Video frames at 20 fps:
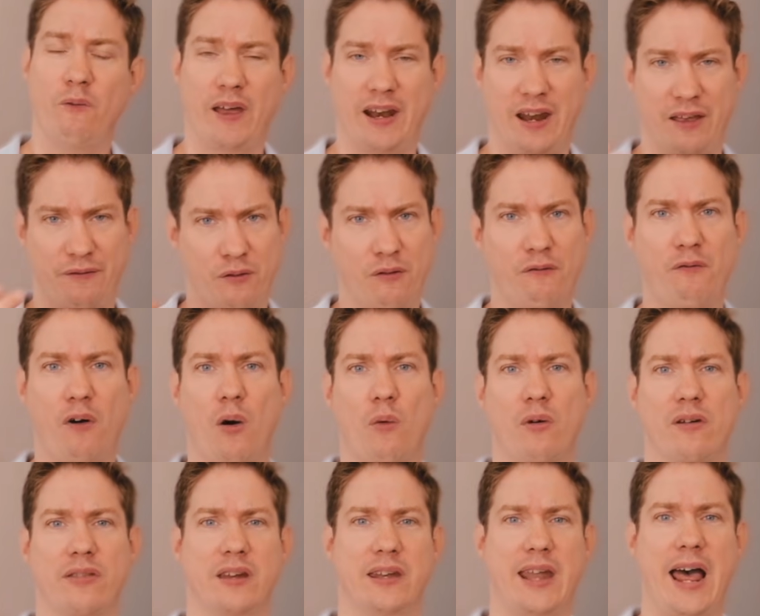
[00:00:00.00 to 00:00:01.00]
that if you fall
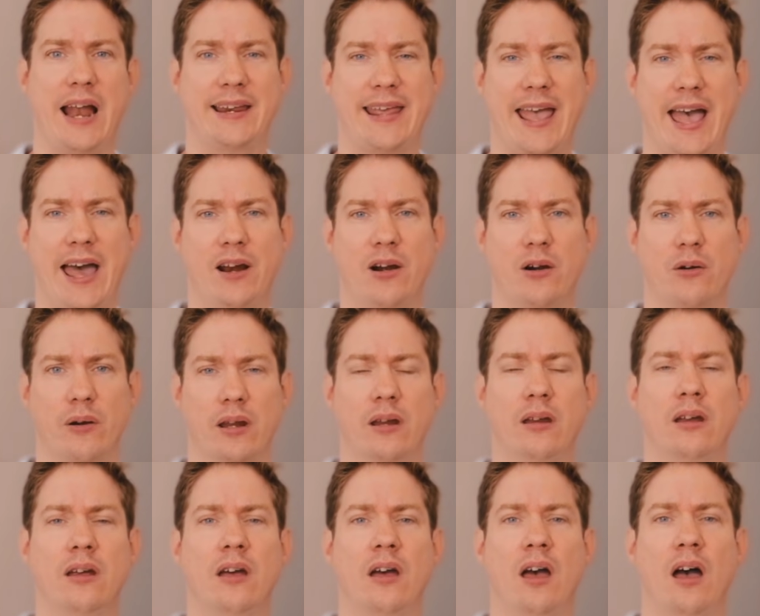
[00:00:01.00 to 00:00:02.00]
within that
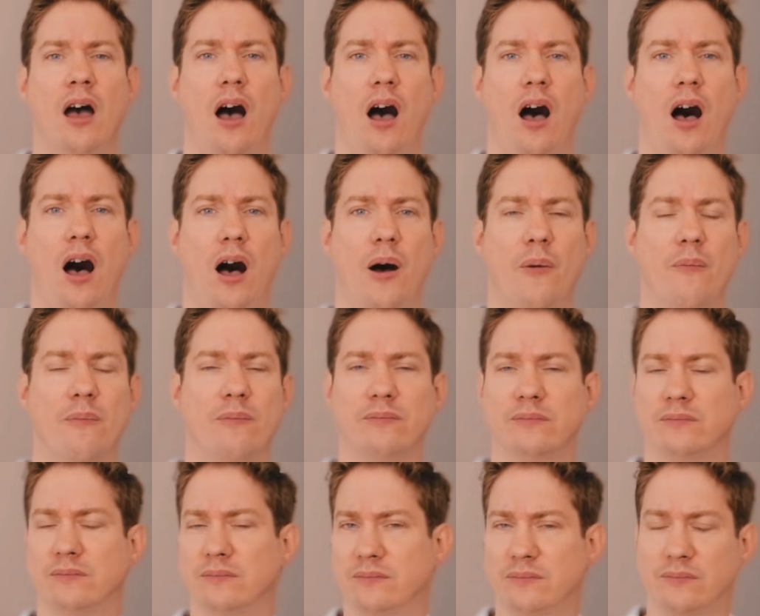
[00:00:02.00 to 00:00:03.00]
category,
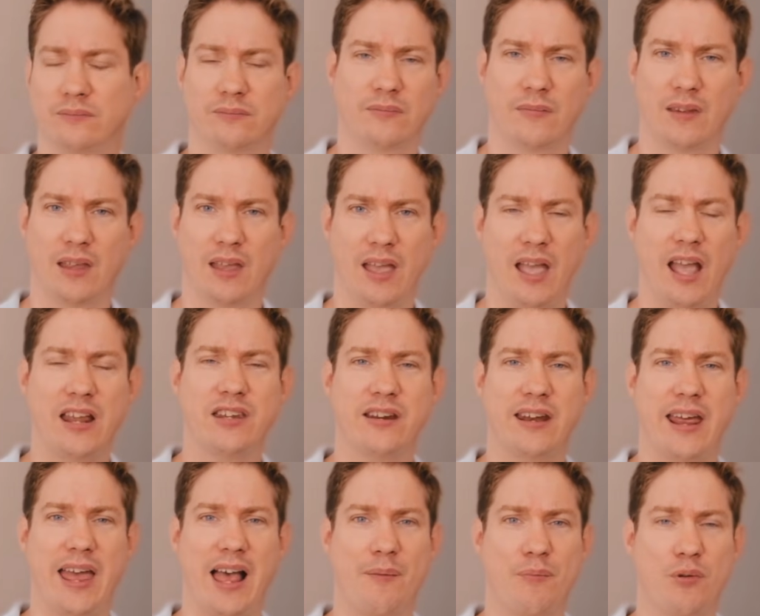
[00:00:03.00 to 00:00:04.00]
it's
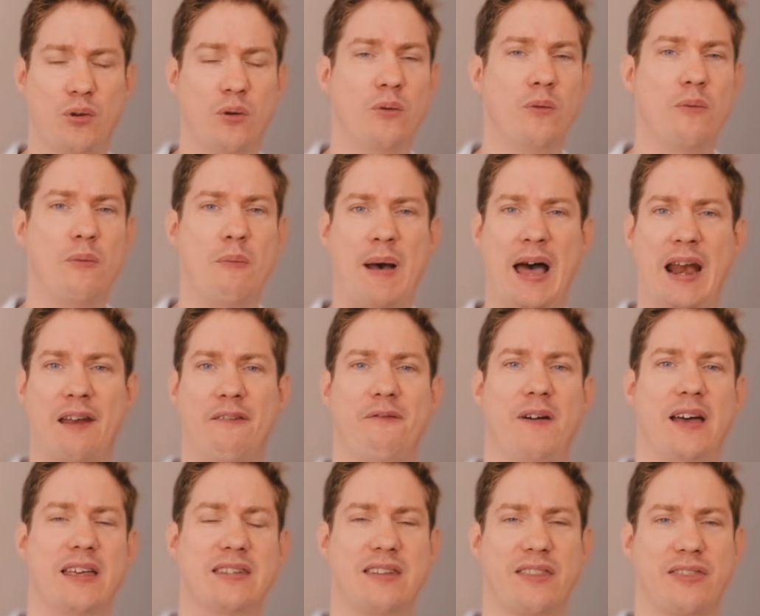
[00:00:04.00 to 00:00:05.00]
going to help you
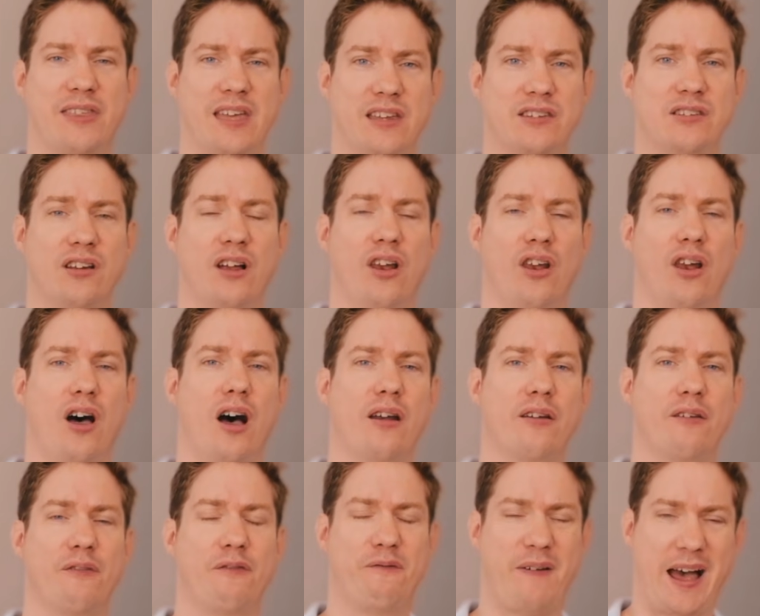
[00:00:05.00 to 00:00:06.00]
manifest things a
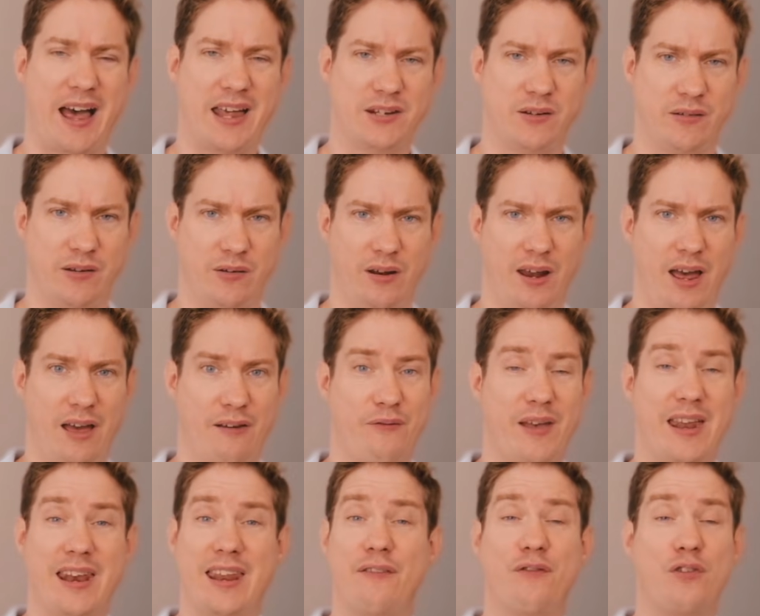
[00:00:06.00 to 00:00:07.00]
lot faster in your life.
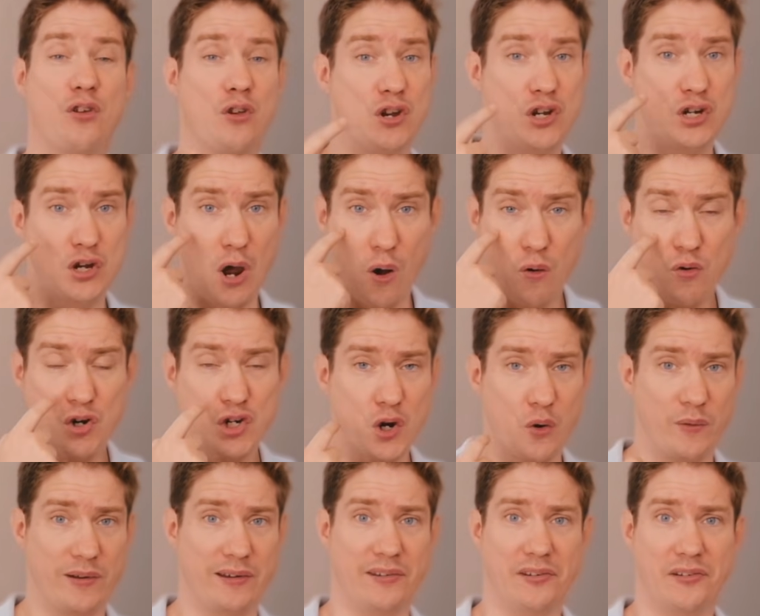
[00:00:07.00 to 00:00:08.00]
And if you don't
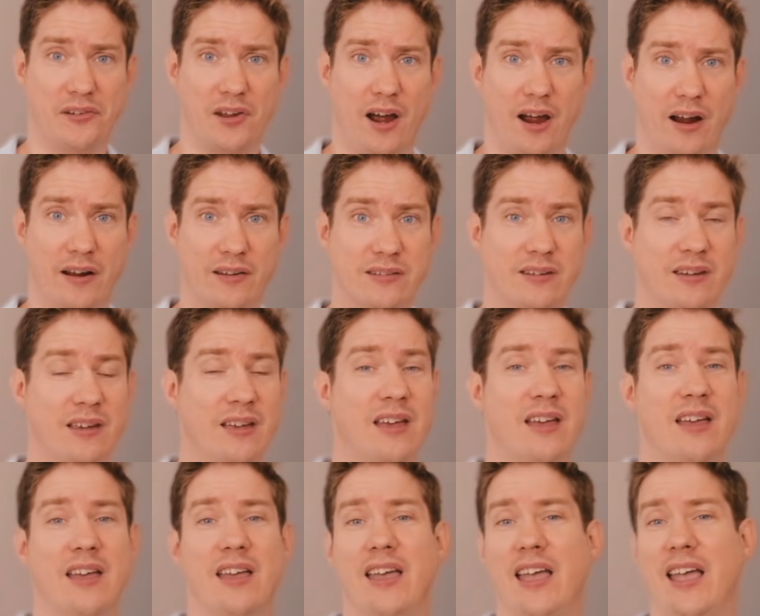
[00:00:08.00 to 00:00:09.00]
show these signs,
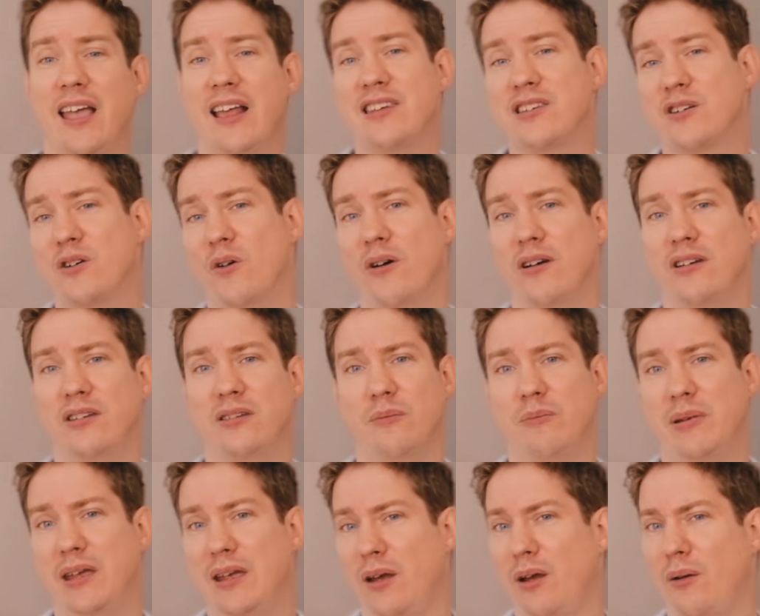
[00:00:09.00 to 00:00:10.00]
it's going to
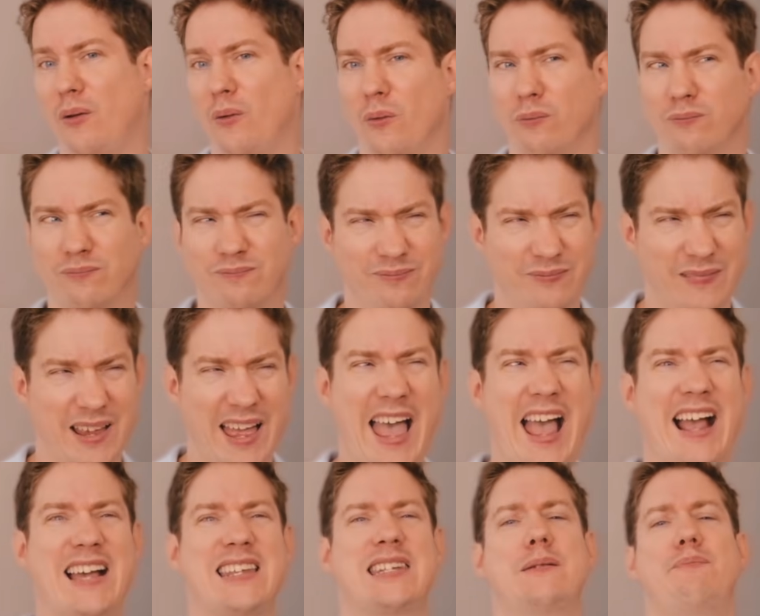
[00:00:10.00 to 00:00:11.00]
be
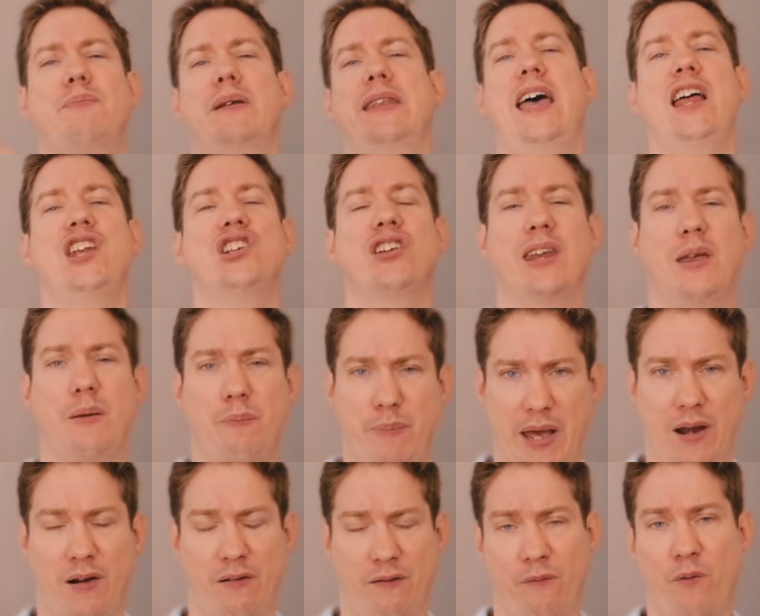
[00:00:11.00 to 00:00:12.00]
exponentially
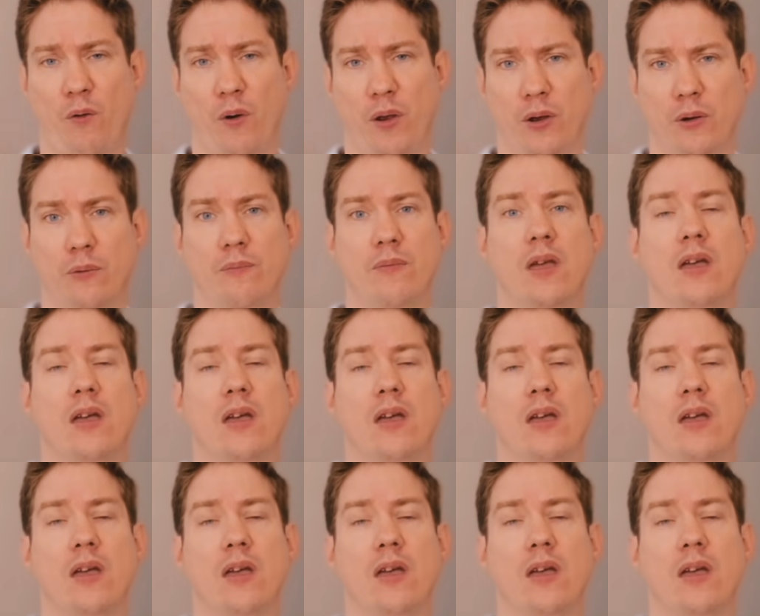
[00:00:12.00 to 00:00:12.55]
better for you.